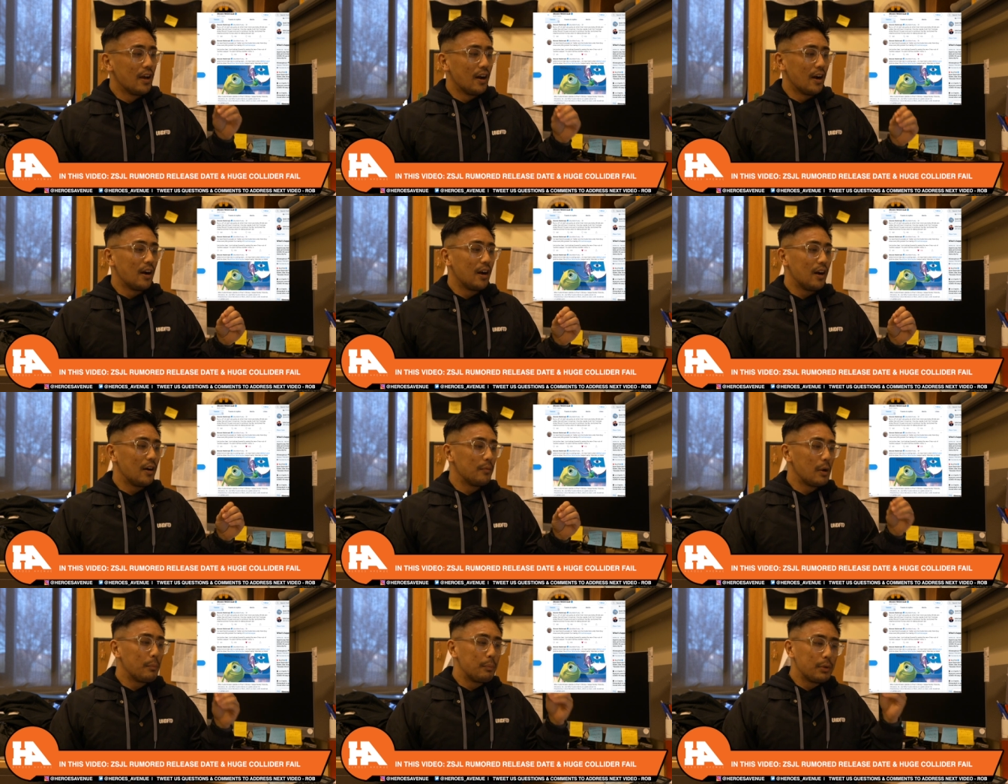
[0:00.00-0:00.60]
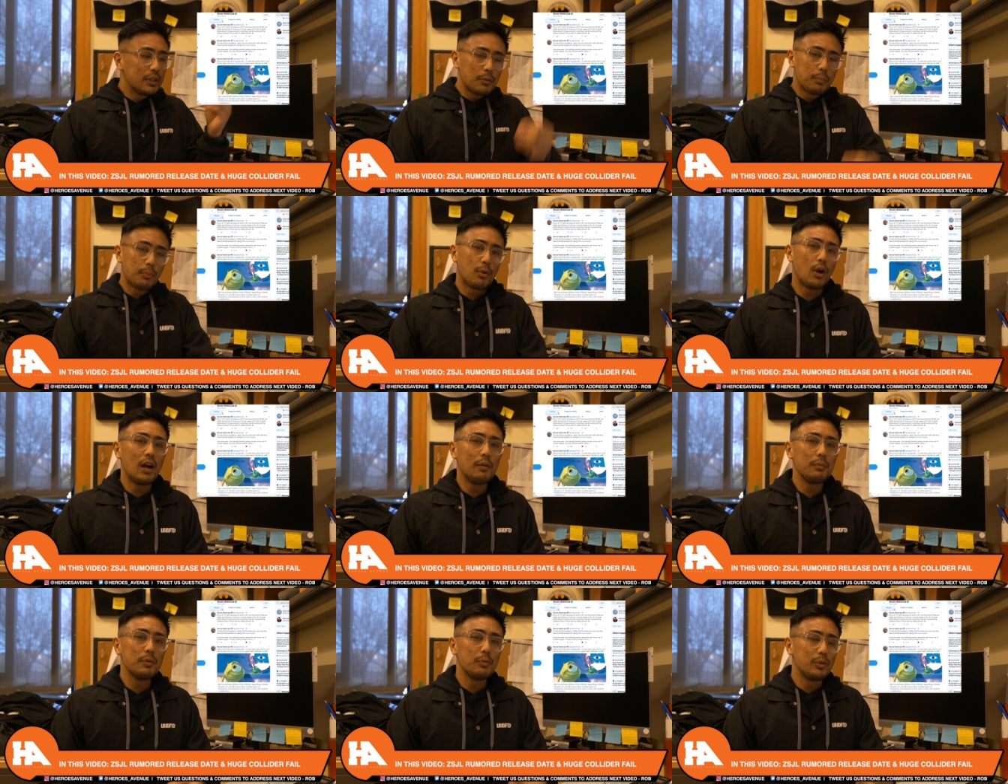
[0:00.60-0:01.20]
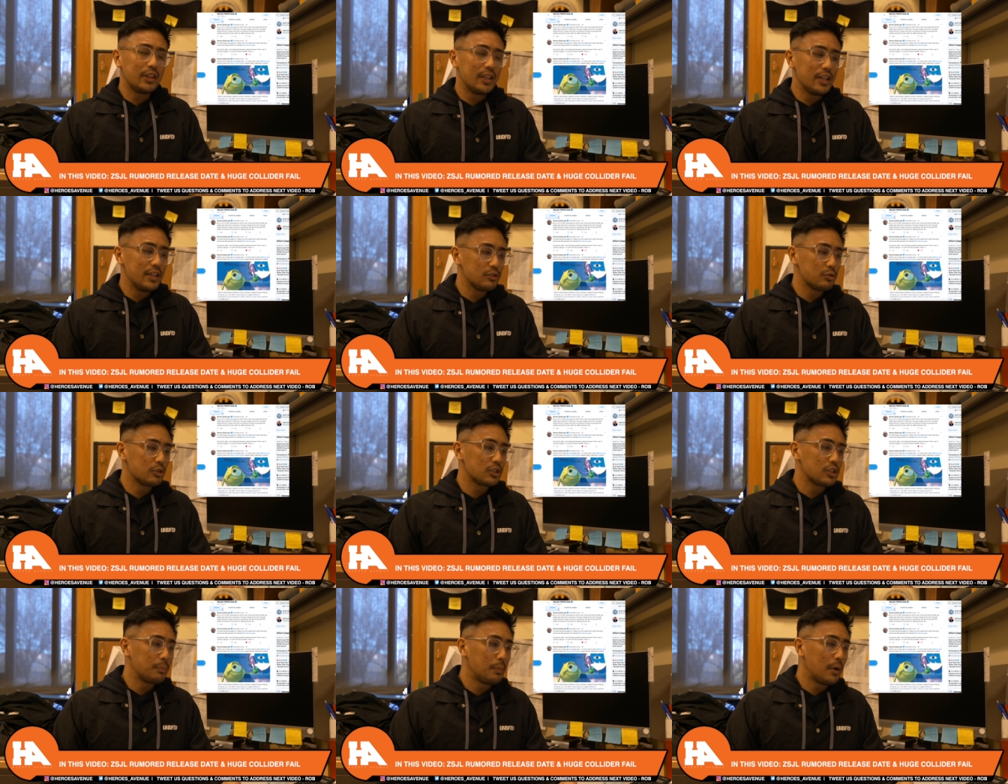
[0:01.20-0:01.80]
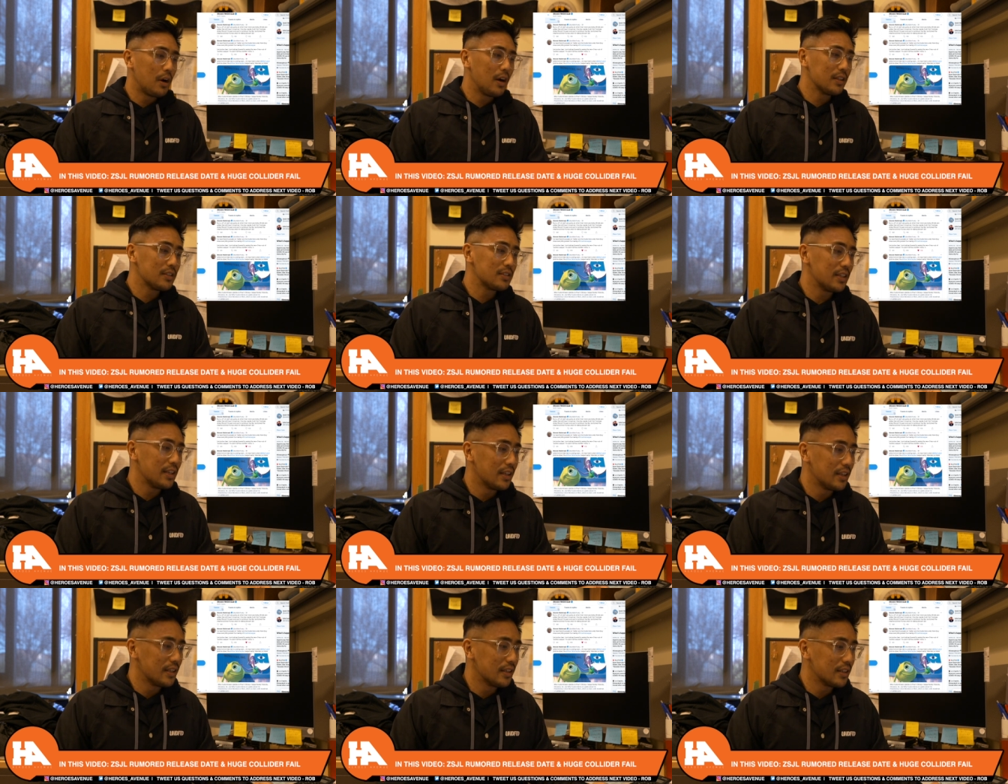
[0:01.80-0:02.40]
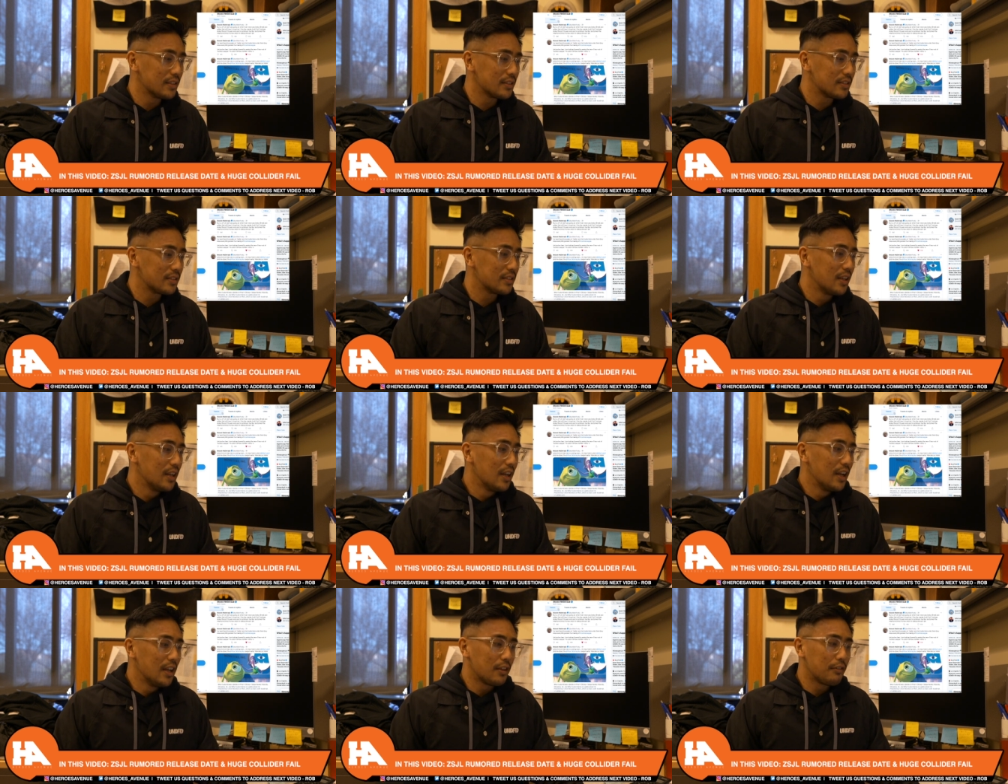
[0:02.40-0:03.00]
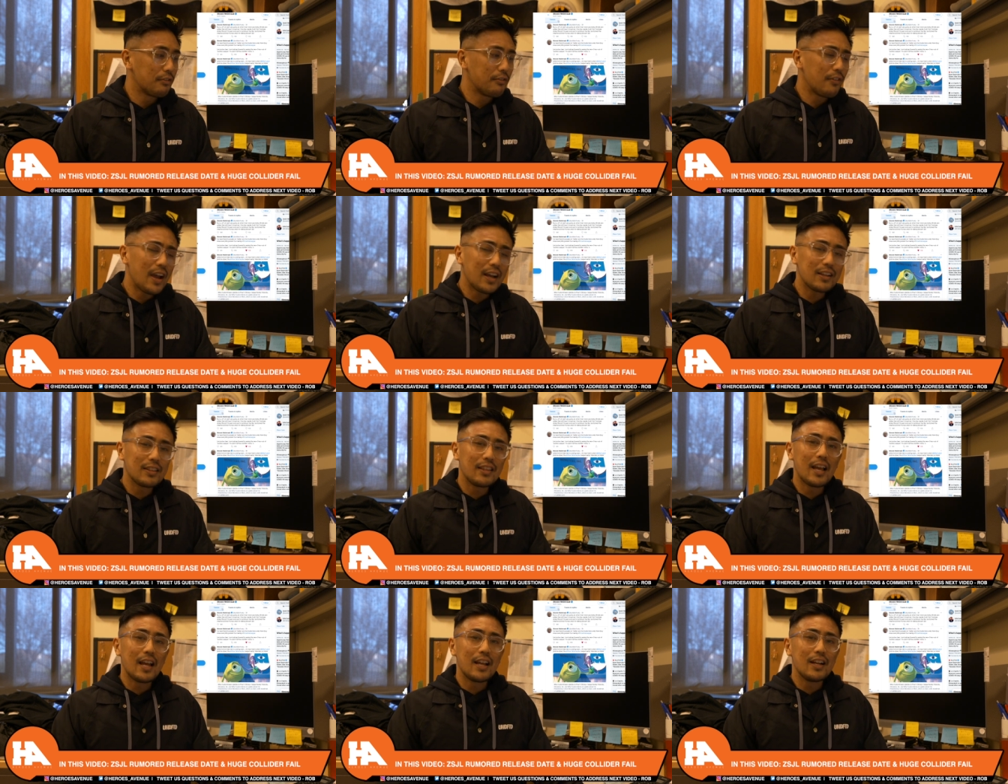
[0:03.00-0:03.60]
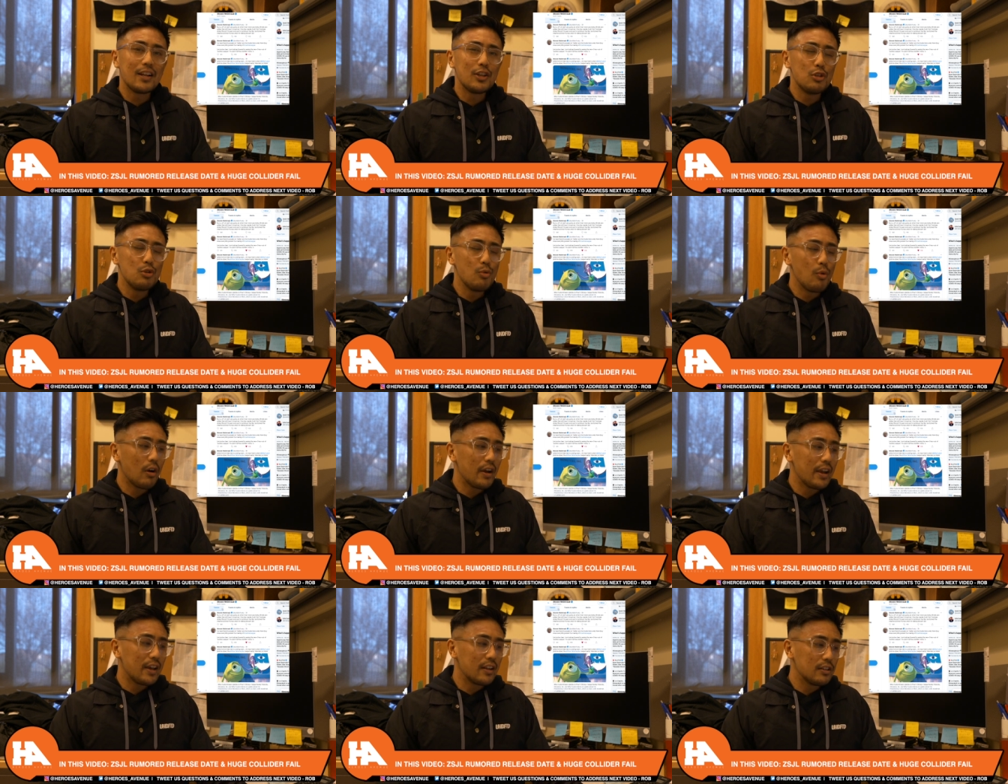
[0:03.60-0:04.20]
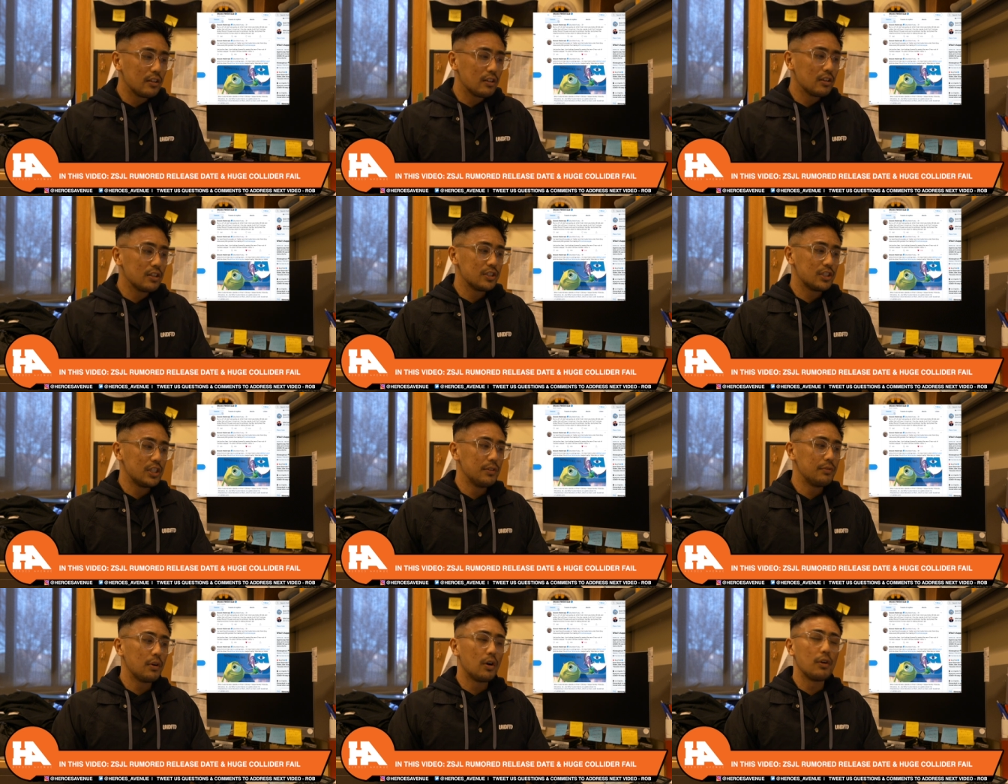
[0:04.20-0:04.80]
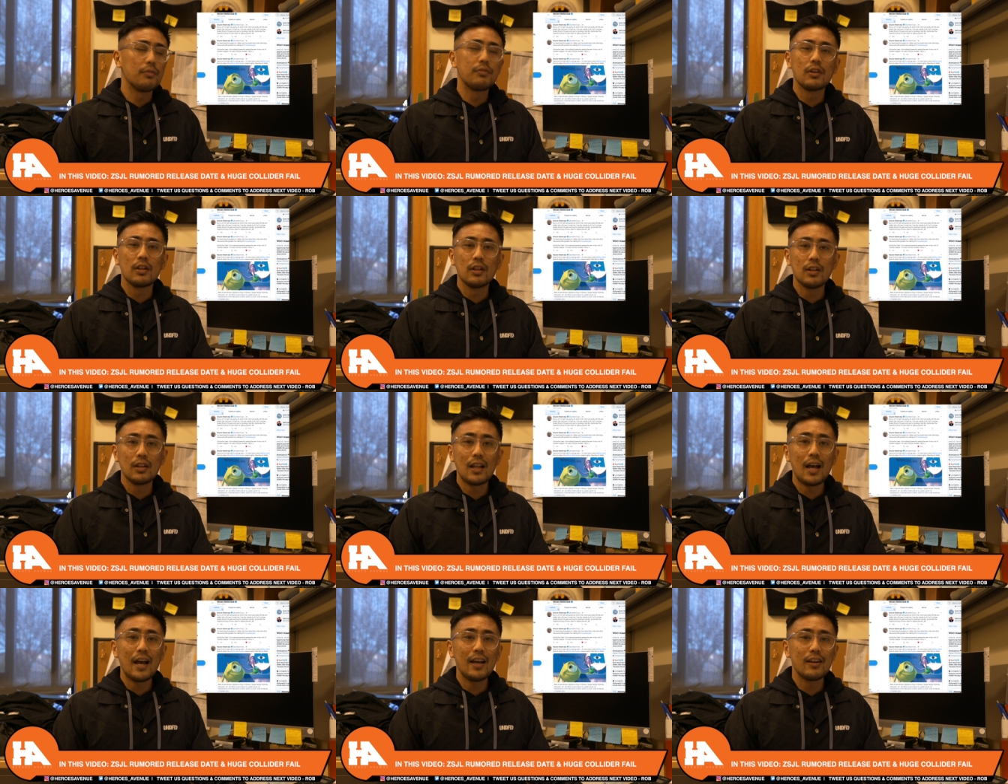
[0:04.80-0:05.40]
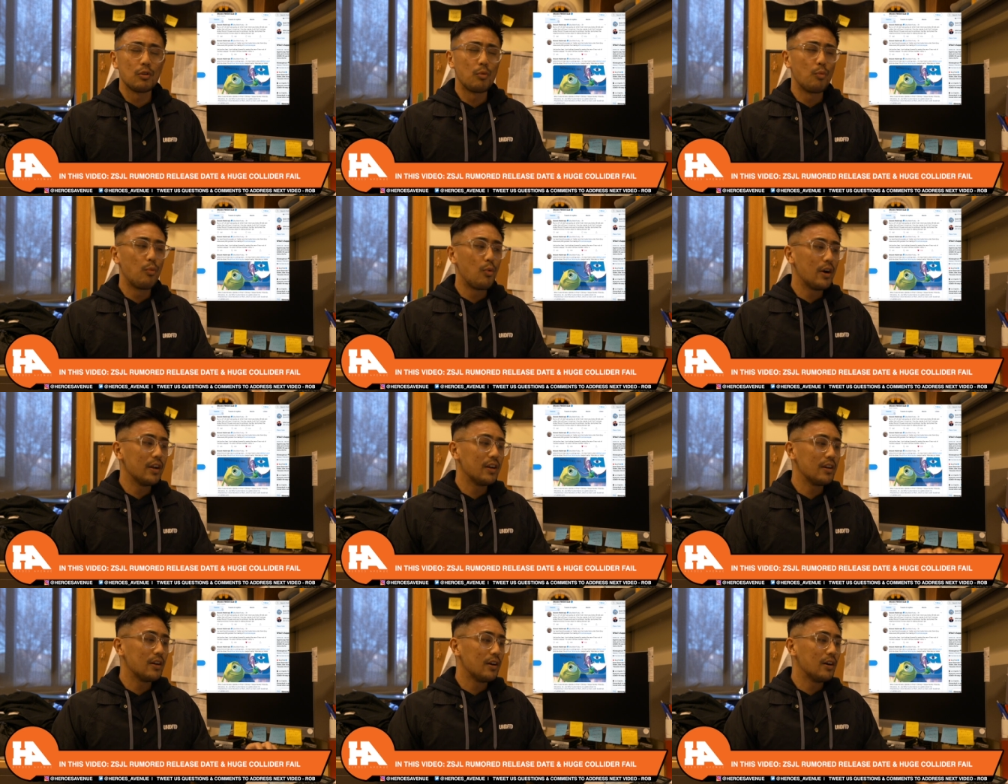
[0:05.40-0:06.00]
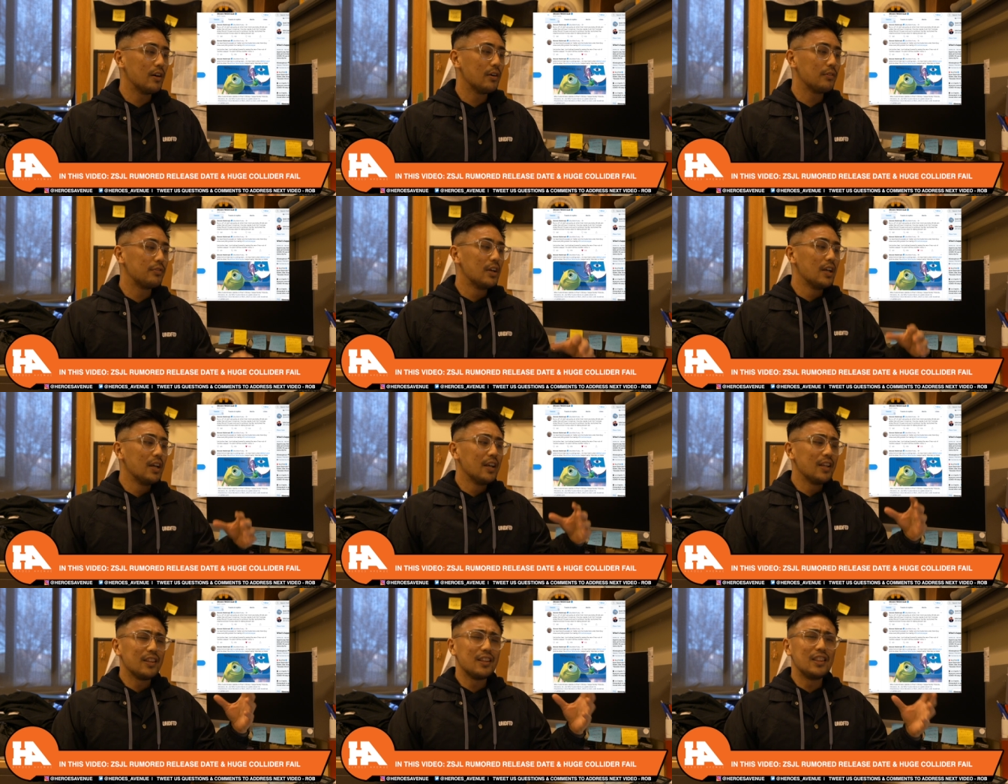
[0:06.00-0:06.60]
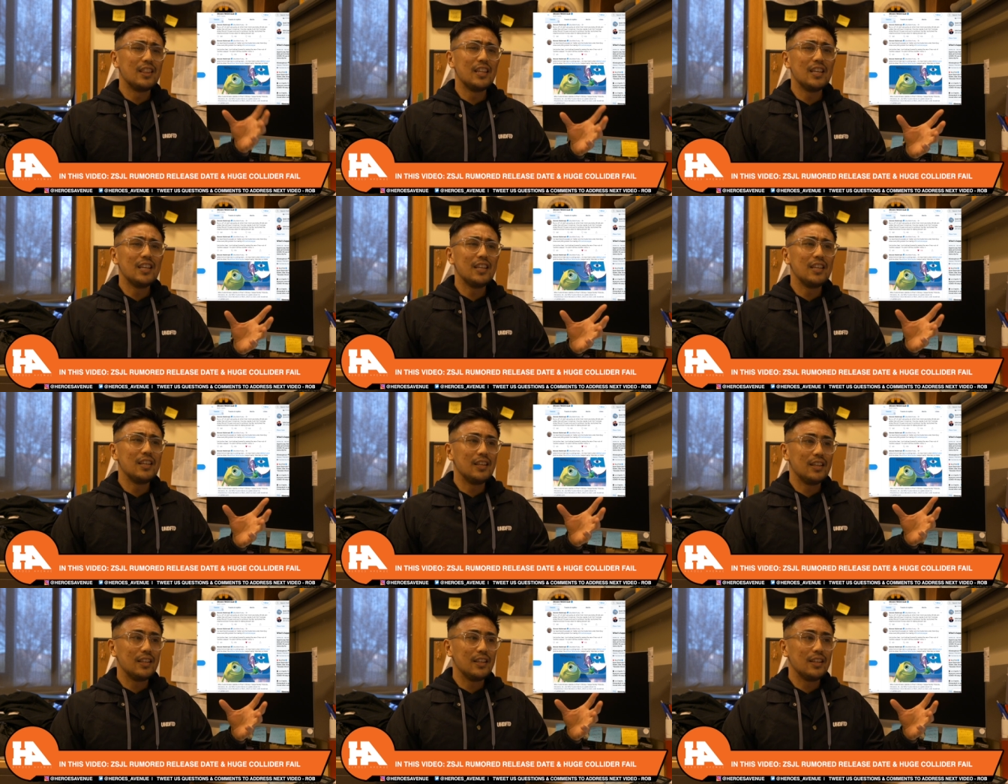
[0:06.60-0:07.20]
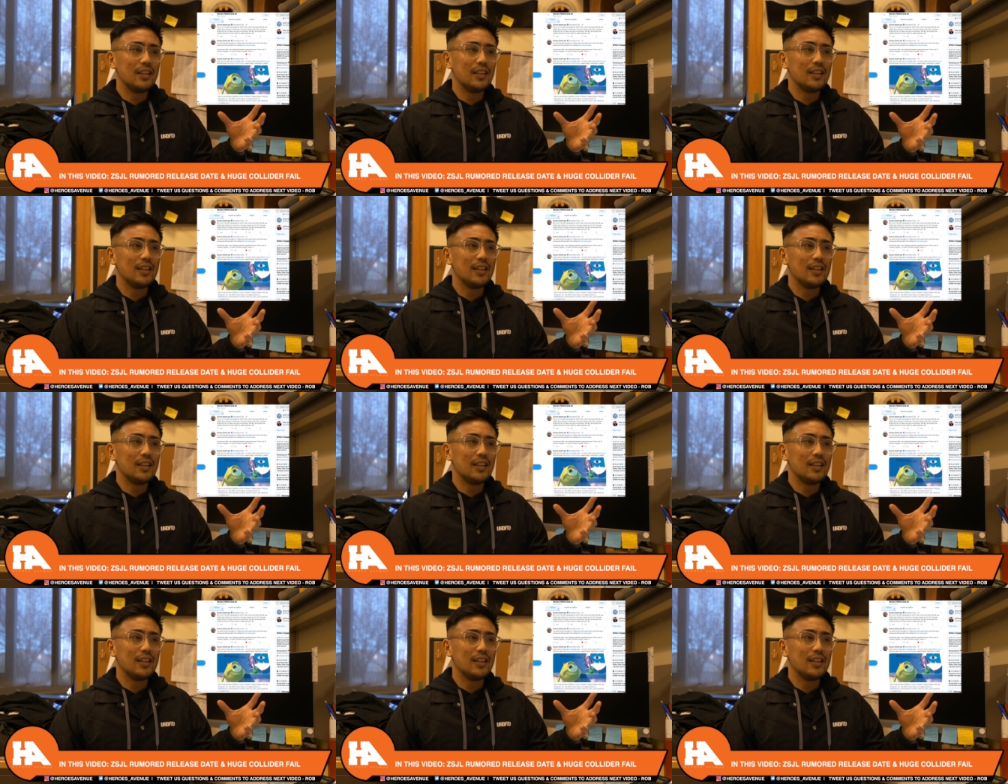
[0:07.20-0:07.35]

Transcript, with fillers: Um, but the problem with his response is the fact that you are editor in chief of Collider, one of the